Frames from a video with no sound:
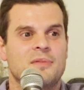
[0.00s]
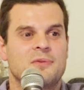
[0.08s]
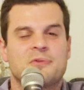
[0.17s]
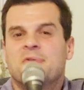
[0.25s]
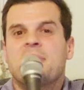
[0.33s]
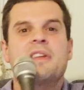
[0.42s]

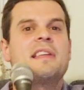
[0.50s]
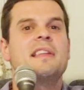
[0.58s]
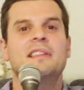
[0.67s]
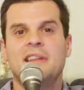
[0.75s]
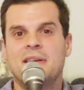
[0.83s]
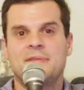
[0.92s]
freely
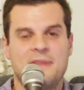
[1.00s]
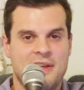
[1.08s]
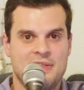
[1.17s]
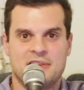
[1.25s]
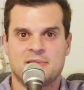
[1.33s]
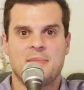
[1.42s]
live
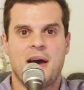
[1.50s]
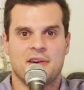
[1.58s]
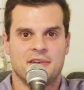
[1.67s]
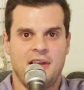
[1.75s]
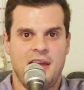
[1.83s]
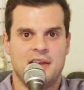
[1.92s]
in this
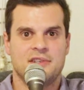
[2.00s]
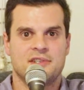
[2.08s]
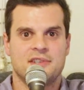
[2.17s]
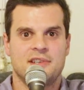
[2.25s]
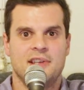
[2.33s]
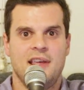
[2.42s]
modern
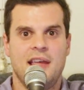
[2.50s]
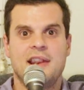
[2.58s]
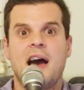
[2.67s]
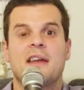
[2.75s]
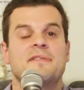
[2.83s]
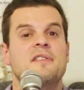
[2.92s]
age and
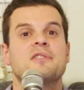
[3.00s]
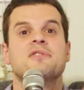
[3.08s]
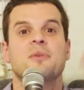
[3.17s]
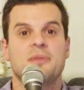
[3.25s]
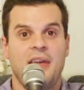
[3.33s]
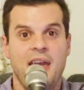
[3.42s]
not feel
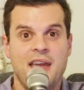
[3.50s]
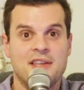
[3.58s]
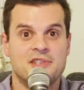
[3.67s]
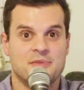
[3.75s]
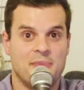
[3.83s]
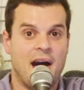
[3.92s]
so
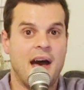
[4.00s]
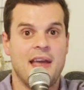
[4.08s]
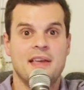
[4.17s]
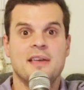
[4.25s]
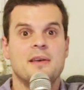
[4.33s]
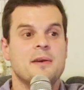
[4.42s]
caged
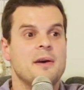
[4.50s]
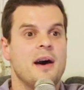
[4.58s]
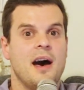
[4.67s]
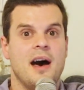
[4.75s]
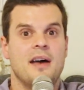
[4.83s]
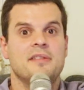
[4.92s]
by
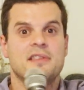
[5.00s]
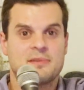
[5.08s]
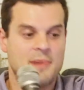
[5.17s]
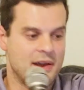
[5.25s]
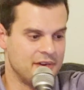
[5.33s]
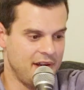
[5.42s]
this
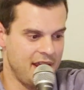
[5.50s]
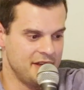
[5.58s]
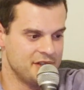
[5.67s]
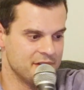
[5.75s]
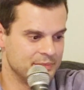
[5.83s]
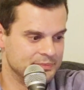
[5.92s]
modern
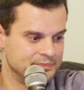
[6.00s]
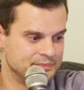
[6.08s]
age.